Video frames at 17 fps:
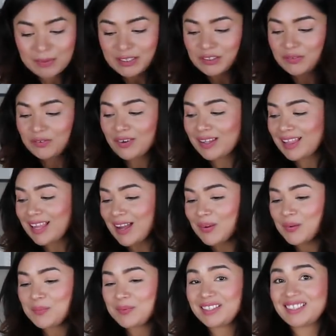much for
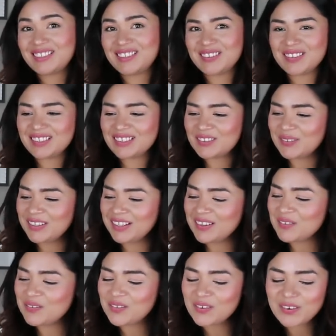allowing me to do this
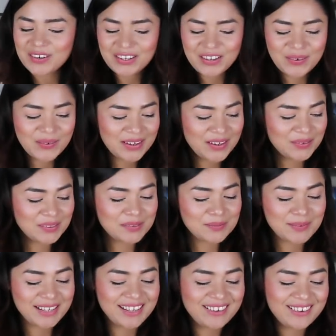reading for you. It was
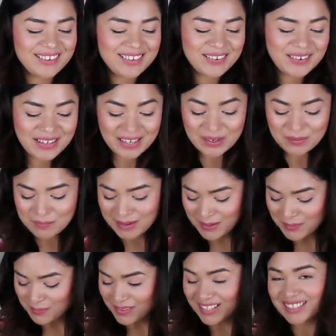my honor and
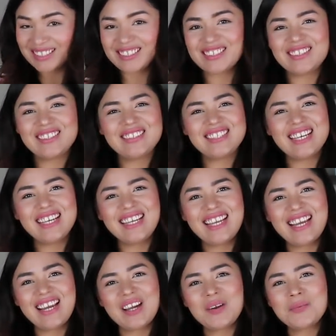my pleasure. You take
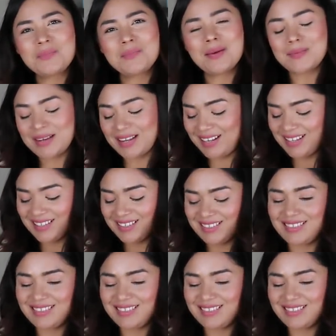care. Bye-bye.